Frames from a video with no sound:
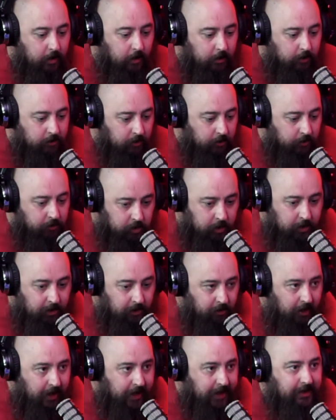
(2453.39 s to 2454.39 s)
So she
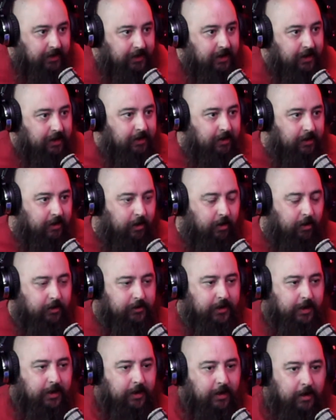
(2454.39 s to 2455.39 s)
liked it, you know. It's
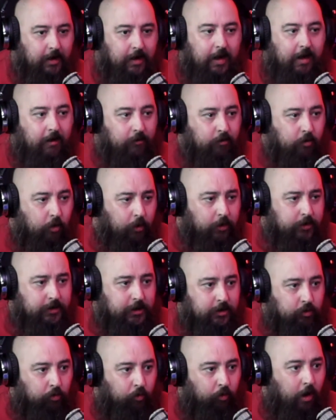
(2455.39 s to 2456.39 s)
like, of course
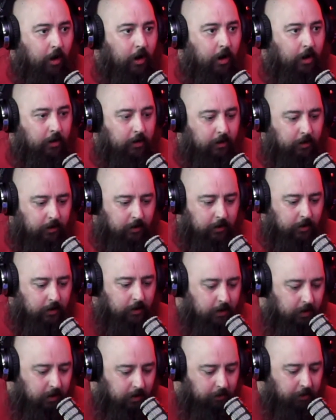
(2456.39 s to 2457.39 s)
it's wrong,
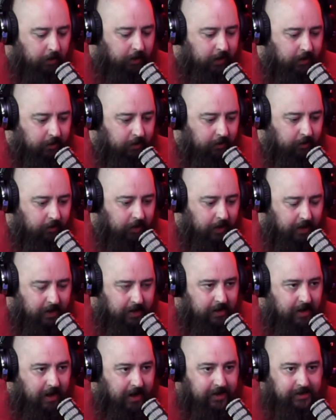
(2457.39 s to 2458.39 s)
but
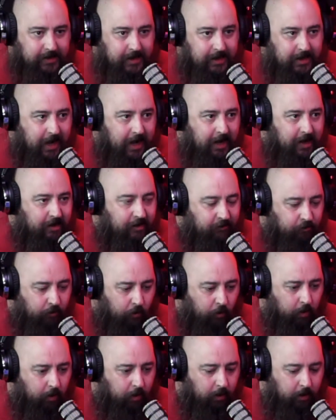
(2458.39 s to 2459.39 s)
in
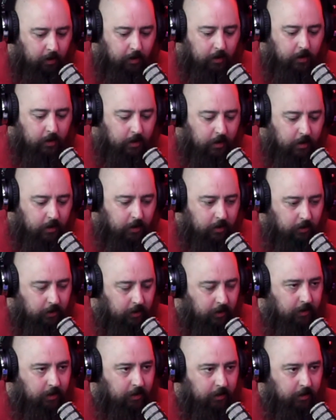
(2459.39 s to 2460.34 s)
1984, the